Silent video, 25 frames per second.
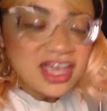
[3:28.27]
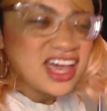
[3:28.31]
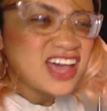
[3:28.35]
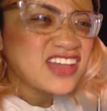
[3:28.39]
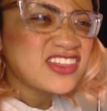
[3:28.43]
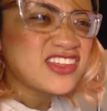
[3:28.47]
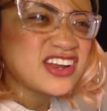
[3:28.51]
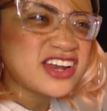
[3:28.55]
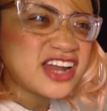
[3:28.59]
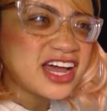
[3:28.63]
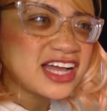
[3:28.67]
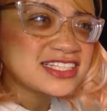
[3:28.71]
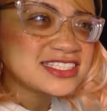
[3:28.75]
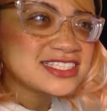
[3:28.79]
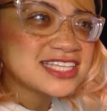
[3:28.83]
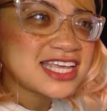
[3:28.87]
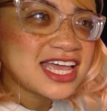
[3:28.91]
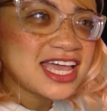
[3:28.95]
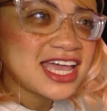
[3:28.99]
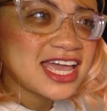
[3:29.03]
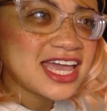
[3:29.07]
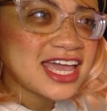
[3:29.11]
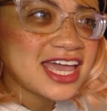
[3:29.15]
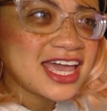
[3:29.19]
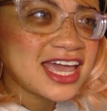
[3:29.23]
And they're not
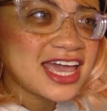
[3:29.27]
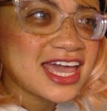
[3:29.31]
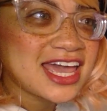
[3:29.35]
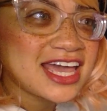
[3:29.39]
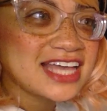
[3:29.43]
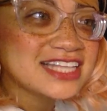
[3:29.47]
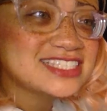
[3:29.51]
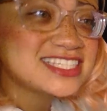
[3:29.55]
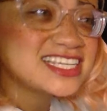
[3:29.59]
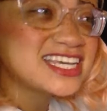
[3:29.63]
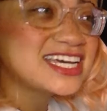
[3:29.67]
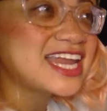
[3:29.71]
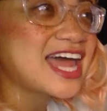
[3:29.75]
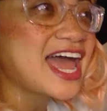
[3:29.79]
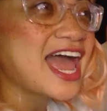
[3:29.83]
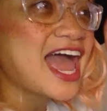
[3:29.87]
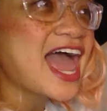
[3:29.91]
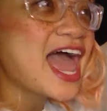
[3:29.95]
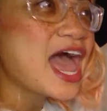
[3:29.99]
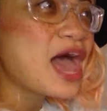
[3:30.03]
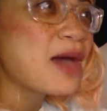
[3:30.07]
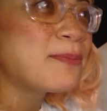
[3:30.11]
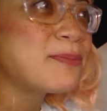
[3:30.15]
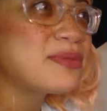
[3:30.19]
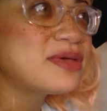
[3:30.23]
saying it's going to
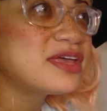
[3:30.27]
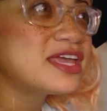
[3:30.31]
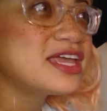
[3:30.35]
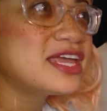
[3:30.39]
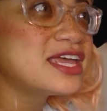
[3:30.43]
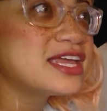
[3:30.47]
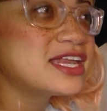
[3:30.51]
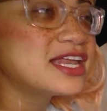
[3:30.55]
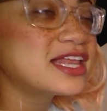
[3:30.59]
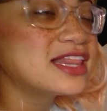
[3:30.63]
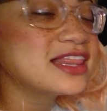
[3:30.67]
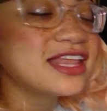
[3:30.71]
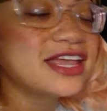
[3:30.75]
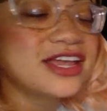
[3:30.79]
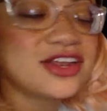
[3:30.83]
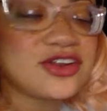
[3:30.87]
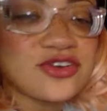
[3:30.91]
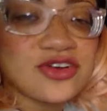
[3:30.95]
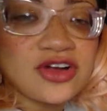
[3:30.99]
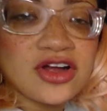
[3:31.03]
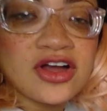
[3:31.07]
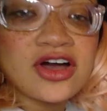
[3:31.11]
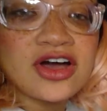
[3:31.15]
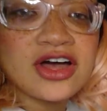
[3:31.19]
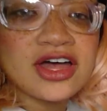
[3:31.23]
happen
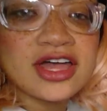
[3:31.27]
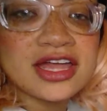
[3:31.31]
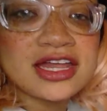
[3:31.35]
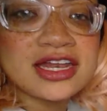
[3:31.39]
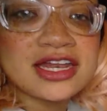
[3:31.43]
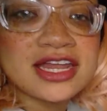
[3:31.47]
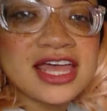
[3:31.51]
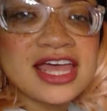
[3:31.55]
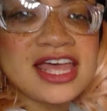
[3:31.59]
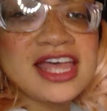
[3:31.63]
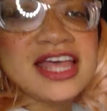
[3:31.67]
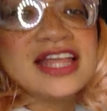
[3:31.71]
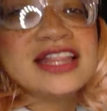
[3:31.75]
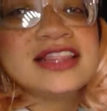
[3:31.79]
later on.